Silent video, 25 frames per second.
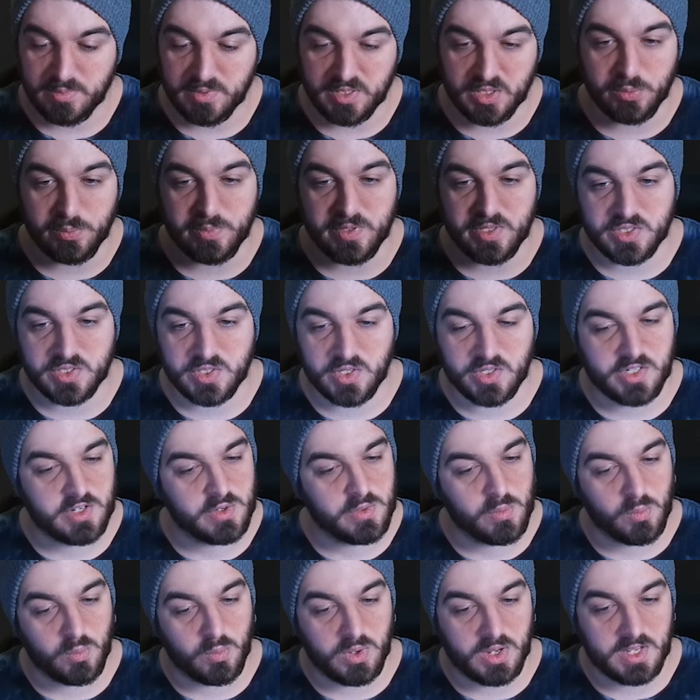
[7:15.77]
there'll be
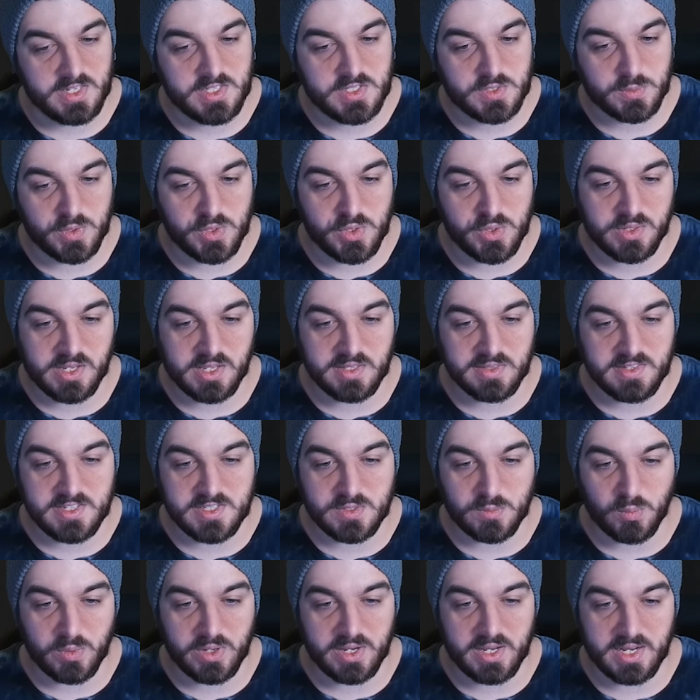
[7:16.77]
certain ones where you get
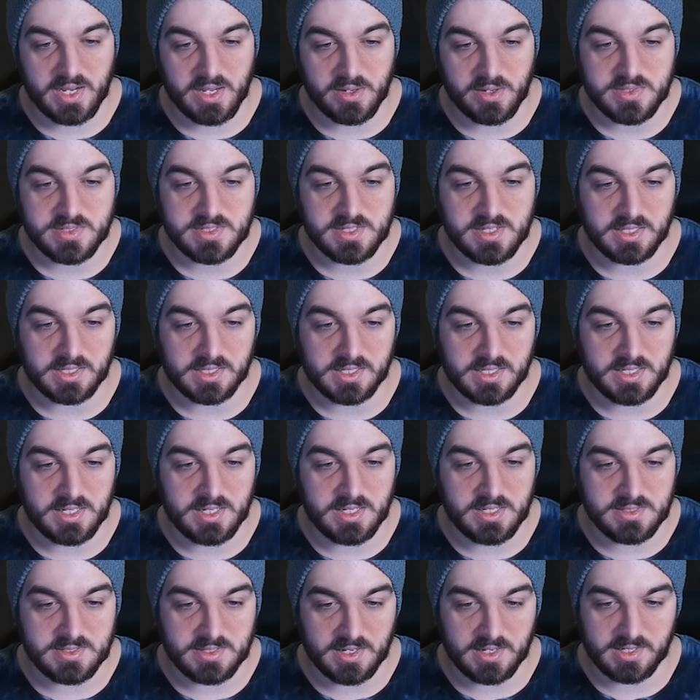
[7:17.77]
these warehouse delicate
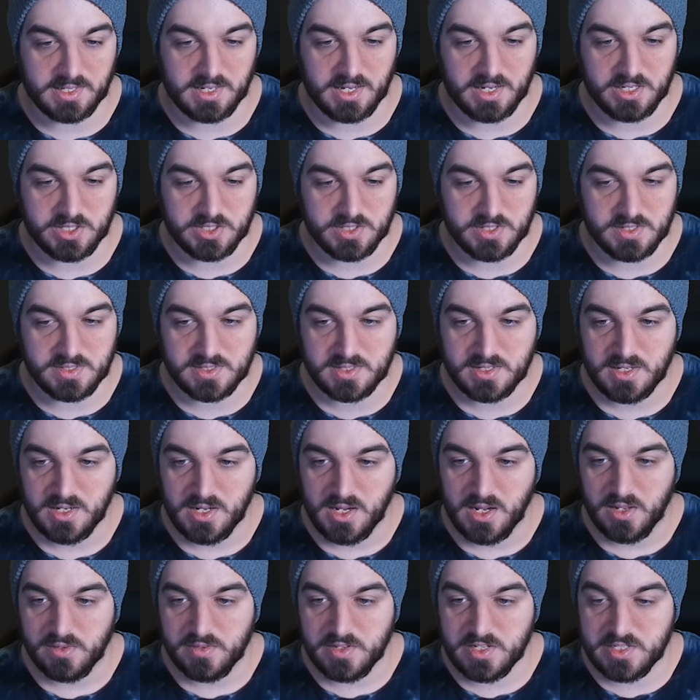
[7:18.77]
insight caches,
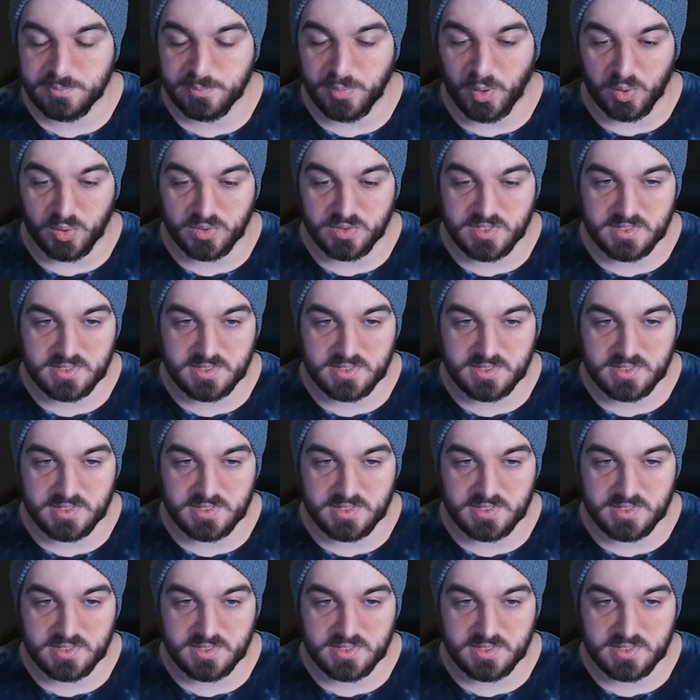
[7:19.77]
these boxes